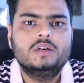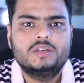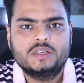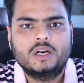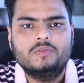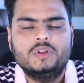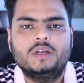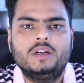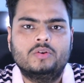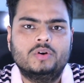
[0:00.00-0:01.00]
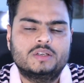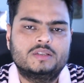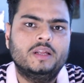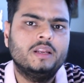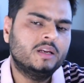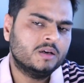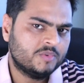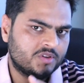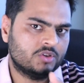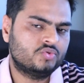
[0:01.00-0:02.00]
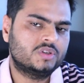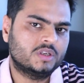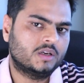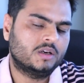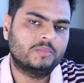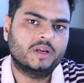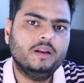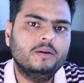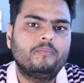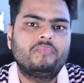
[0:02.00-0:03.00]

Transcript: Start with the introduction. Anytime this situation come, right?